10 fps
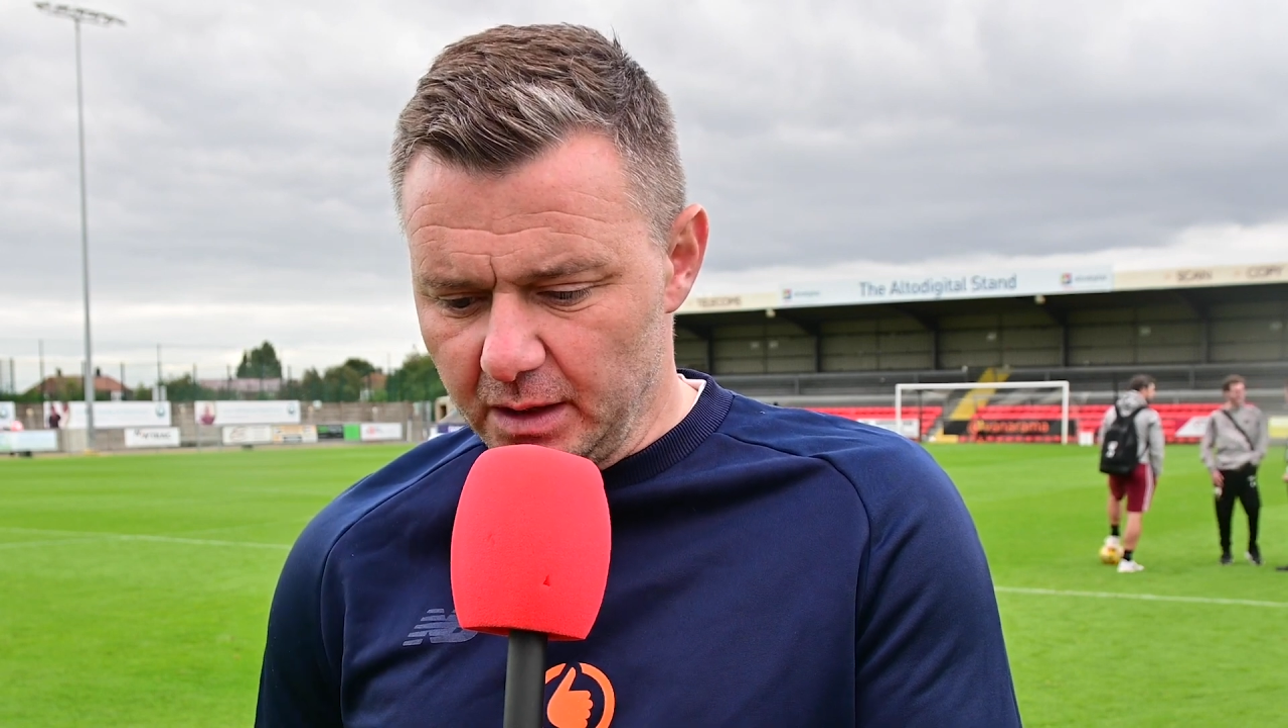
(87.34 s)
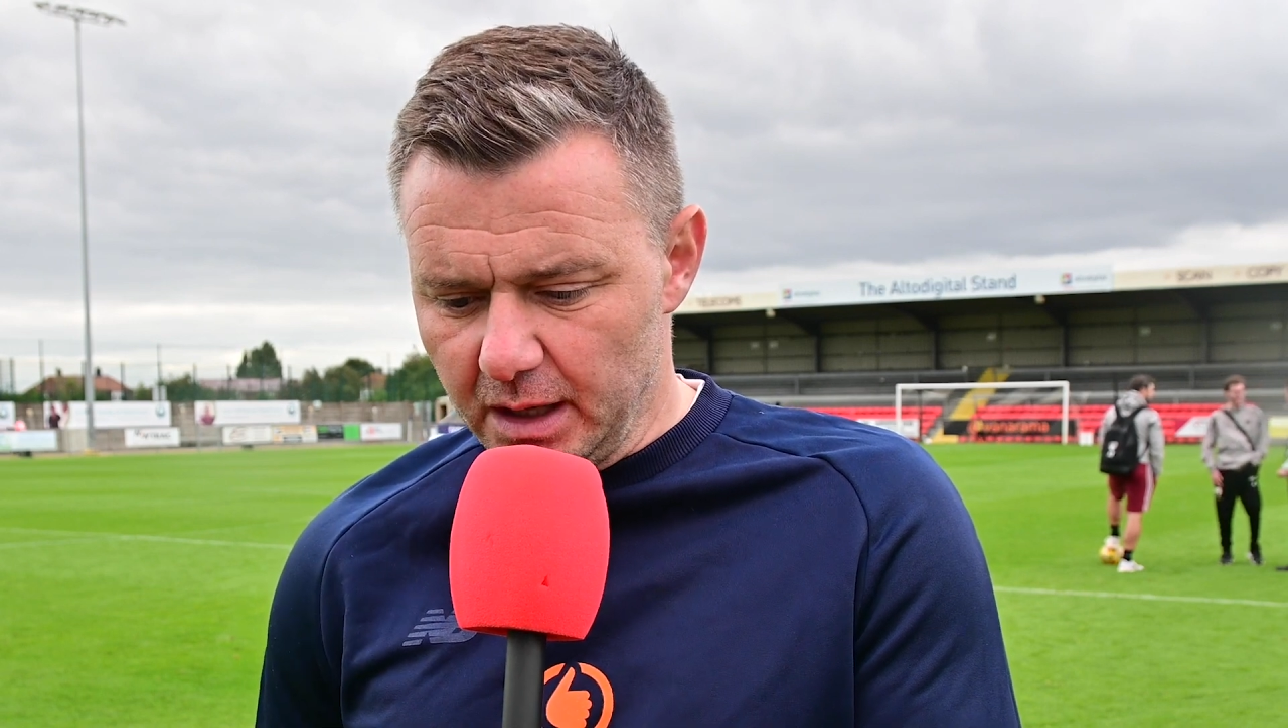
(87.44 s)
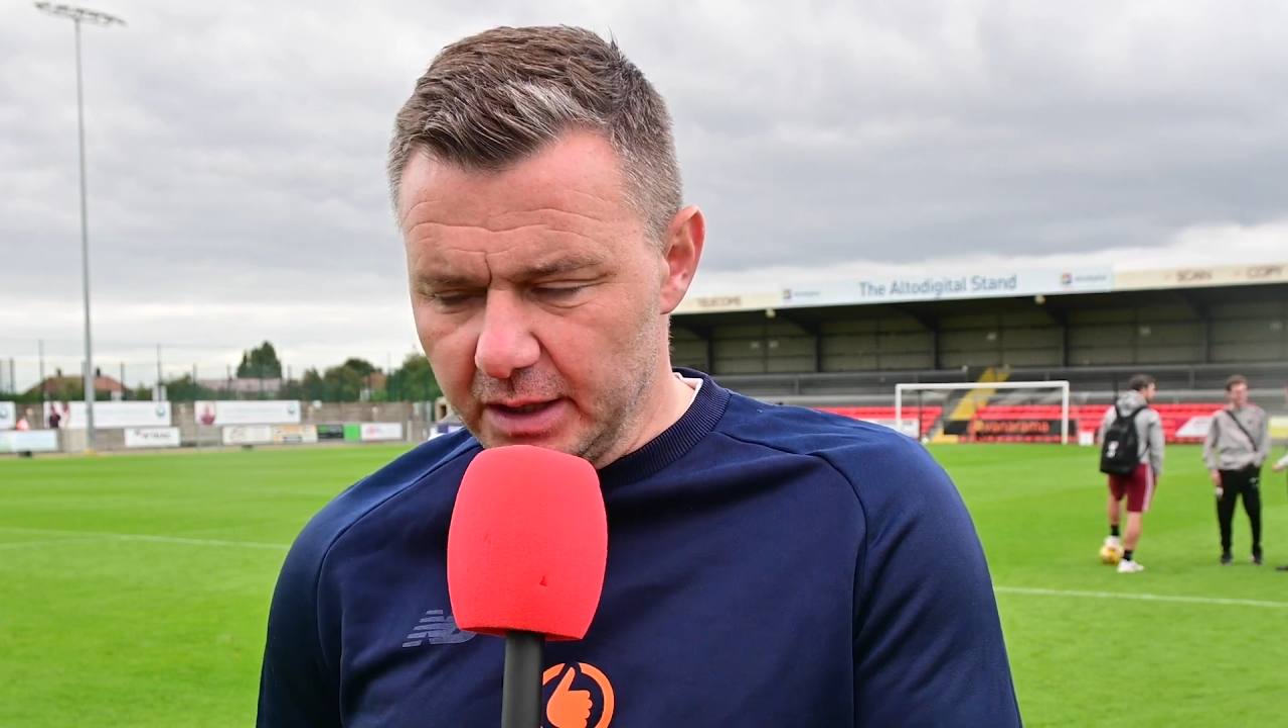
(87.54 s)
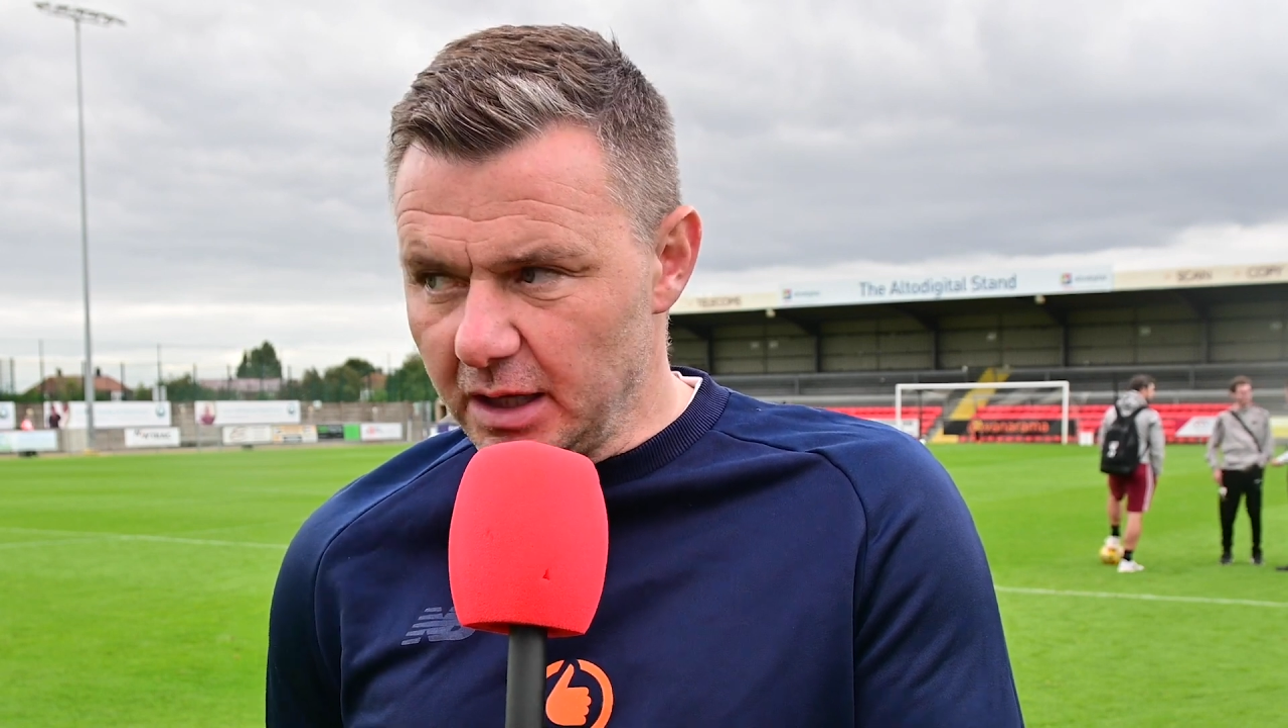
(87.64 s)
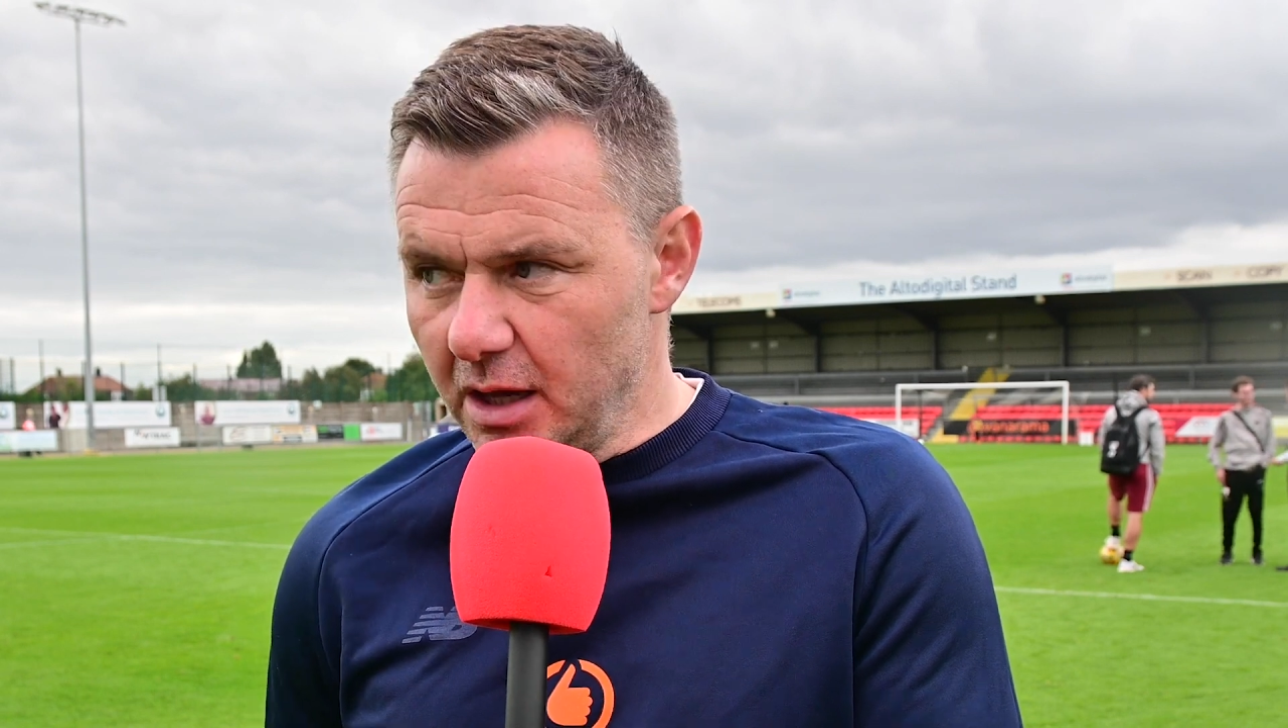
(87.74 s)

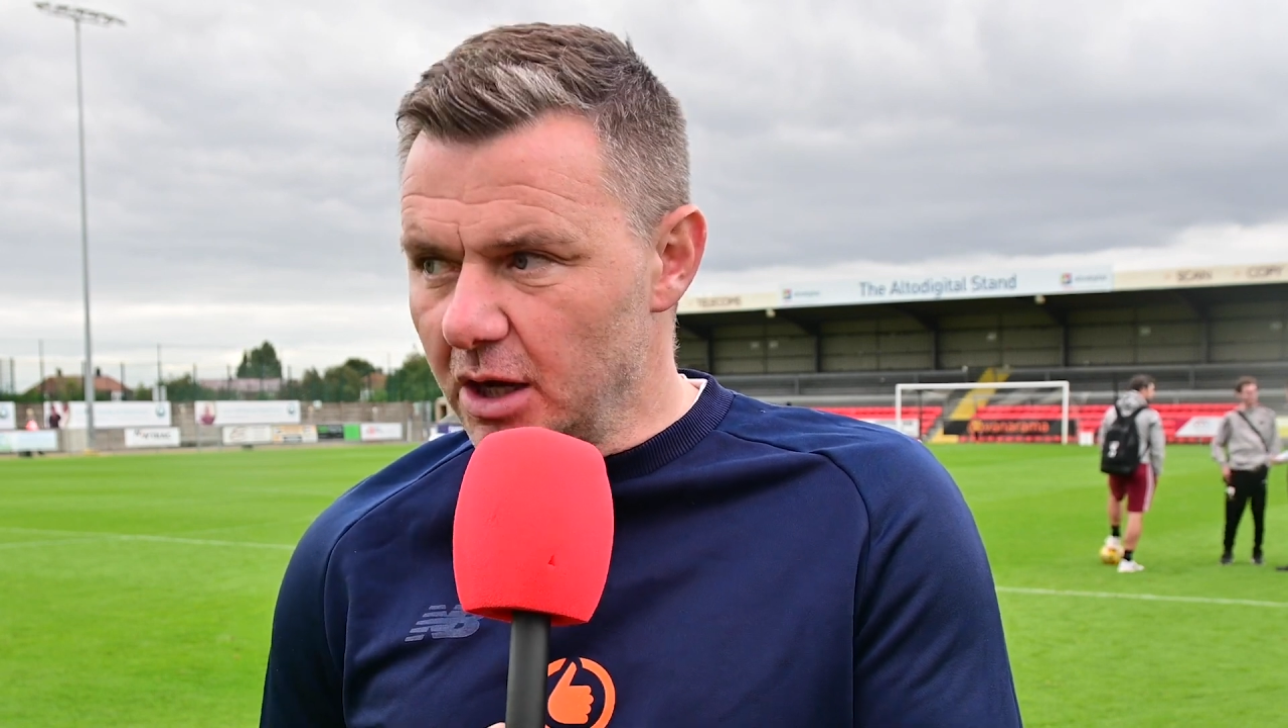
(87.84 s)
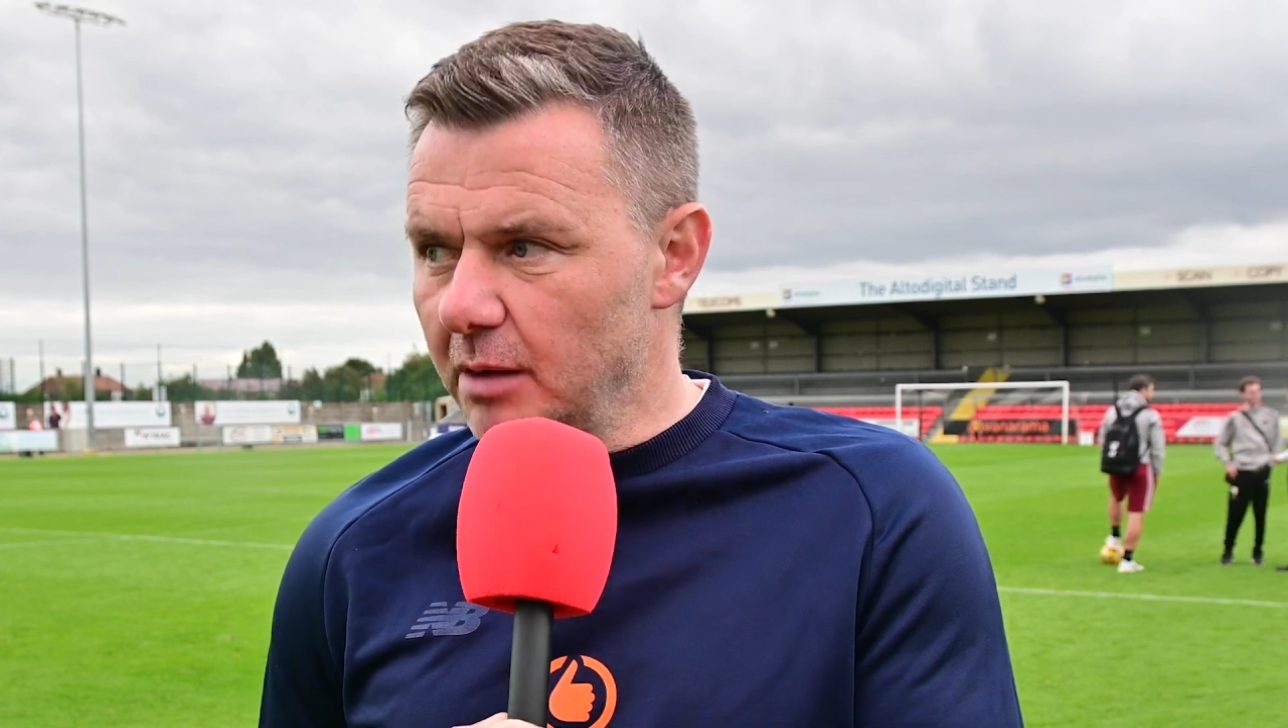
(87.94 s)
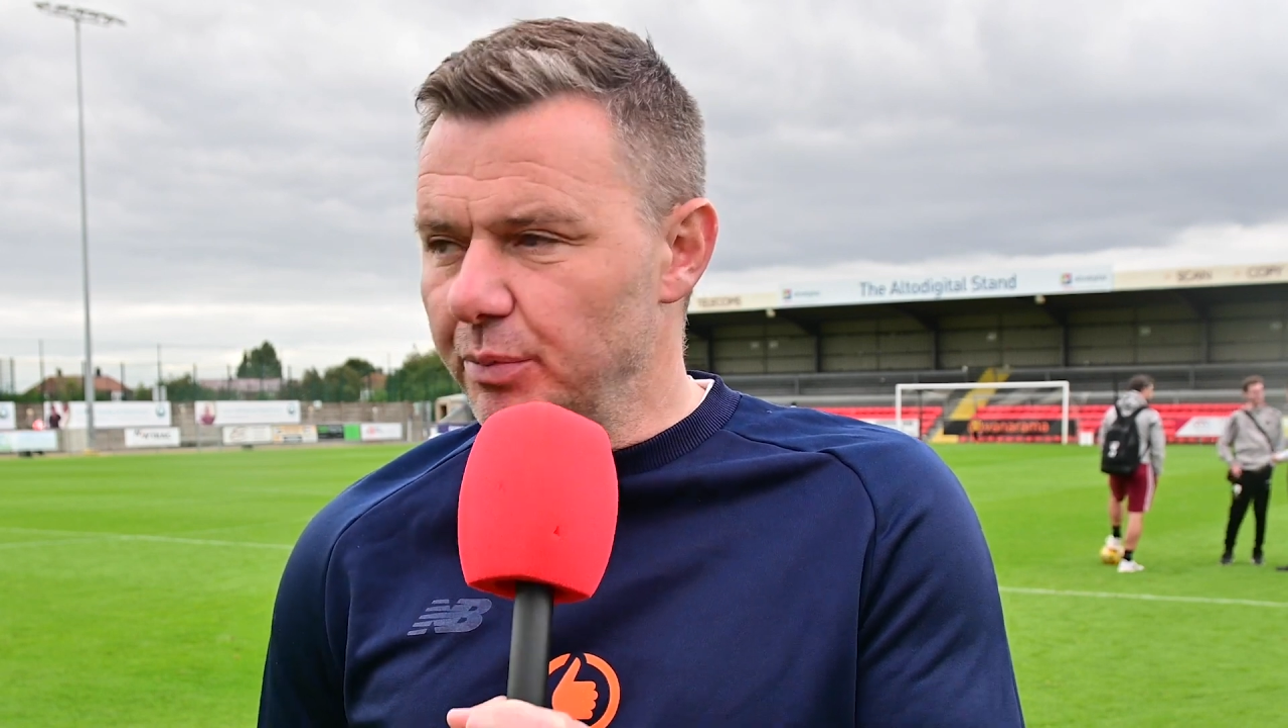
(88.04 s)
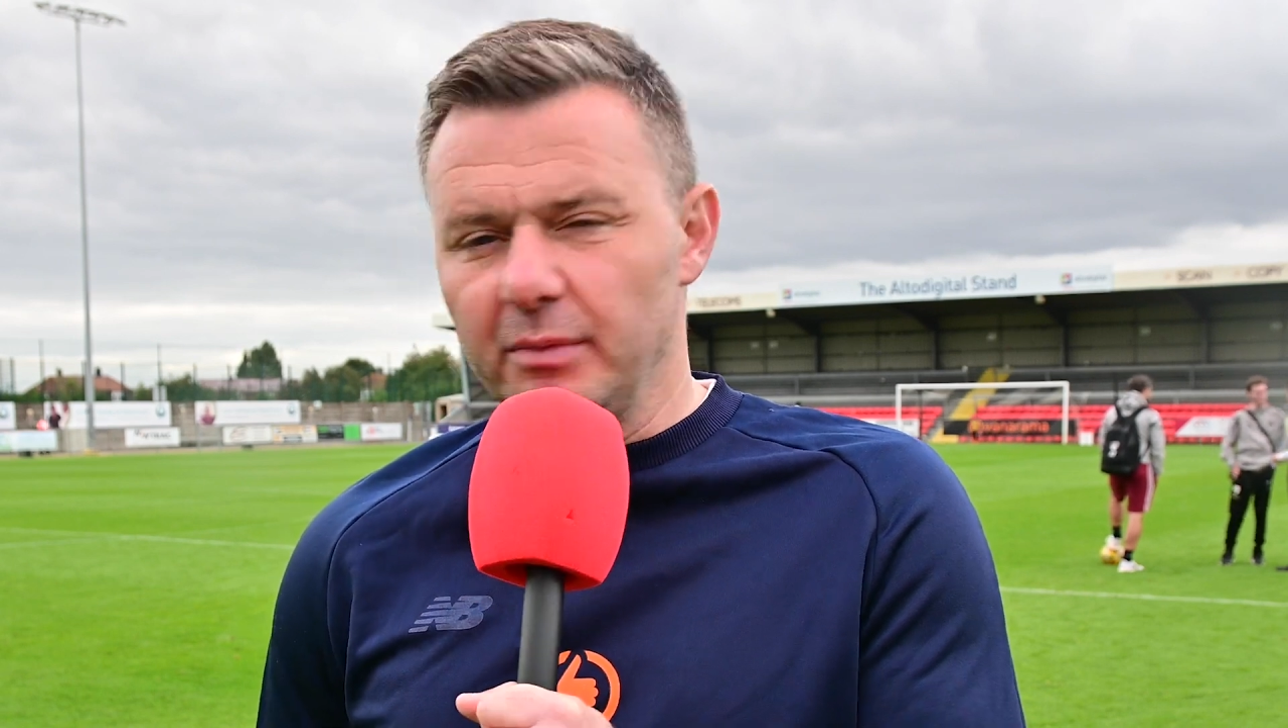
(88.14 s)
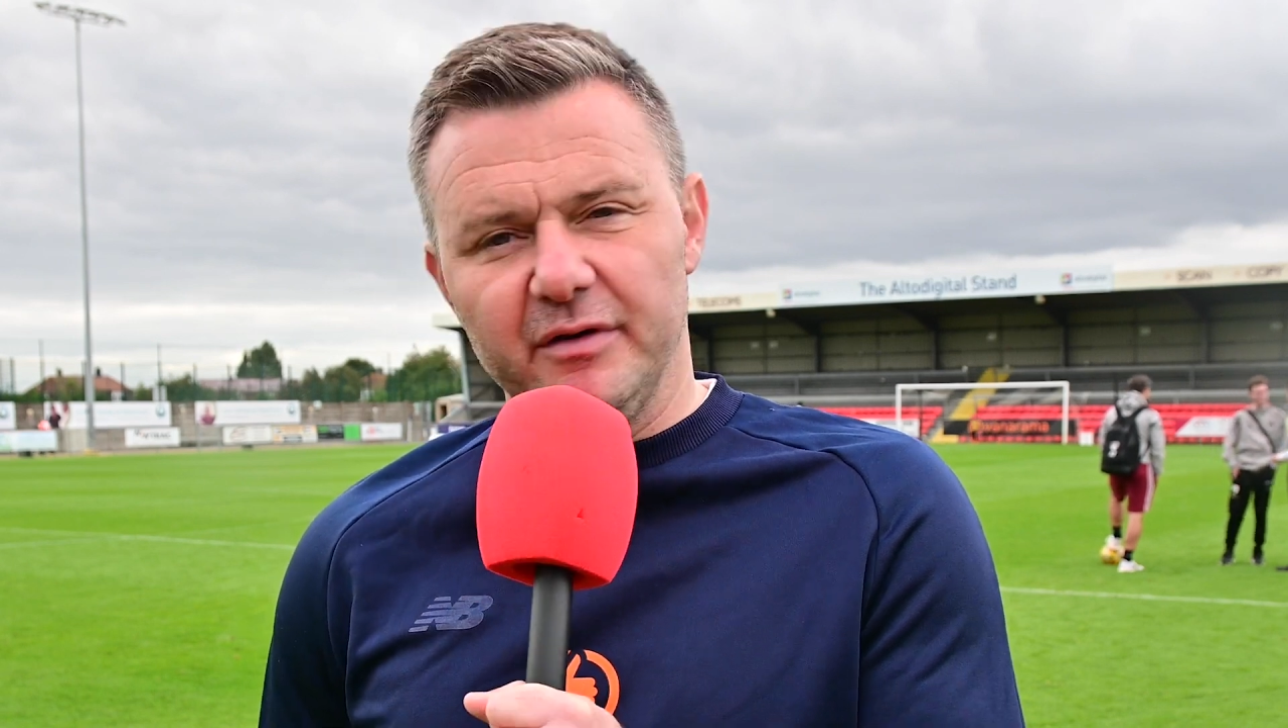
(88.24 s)
I
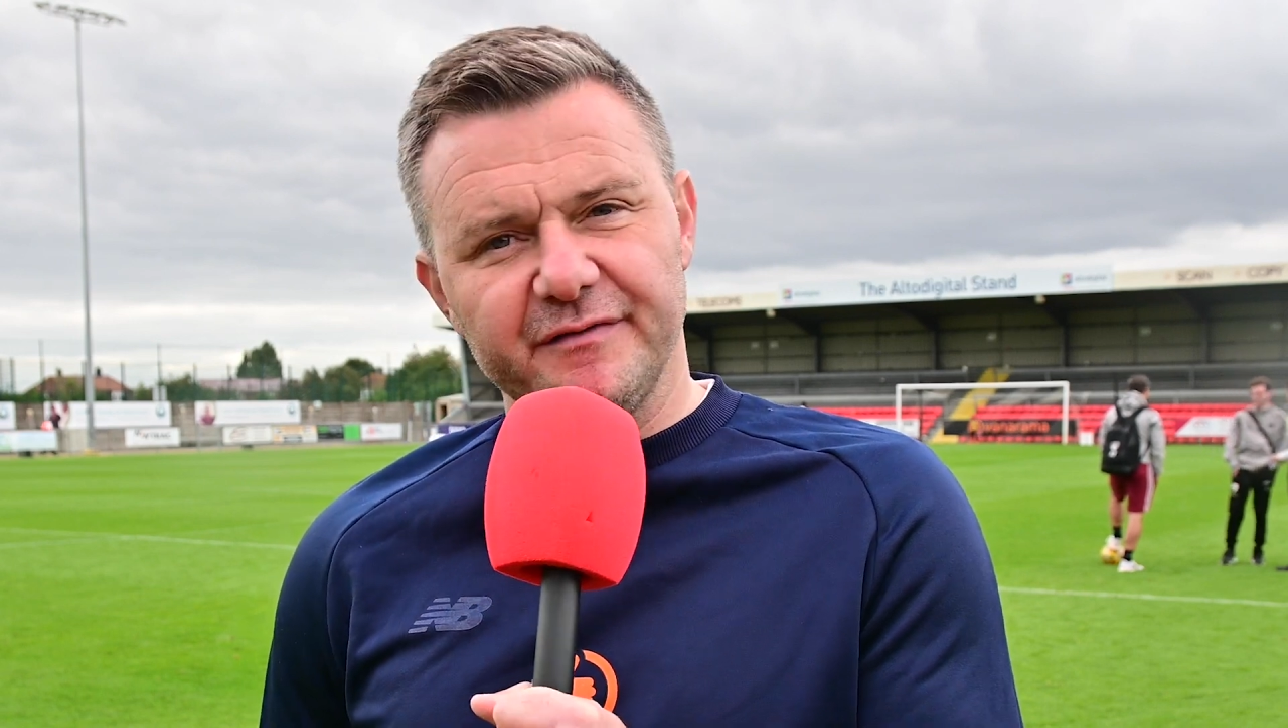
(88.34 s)
can't put my